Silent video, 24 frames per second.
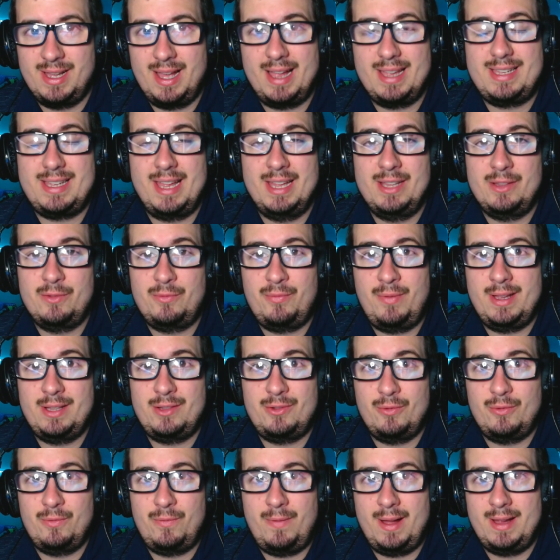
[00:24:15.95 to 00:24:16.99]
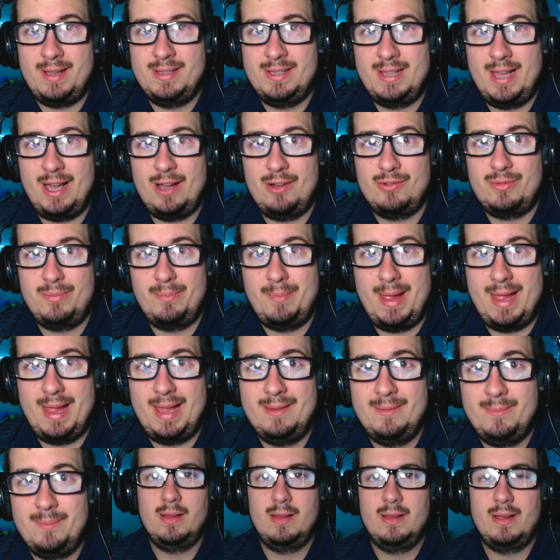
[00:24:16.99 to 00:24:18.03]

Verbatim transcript: I can't wait to find out, man.